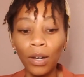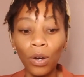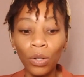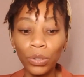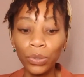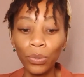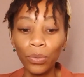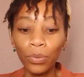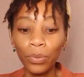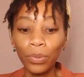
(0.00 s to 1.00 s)

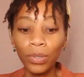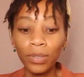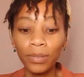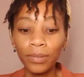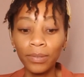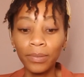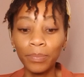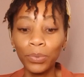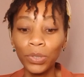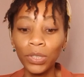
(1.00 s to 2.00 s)
also
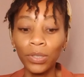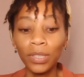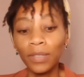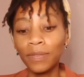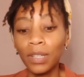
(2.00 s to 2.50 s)
putting yourself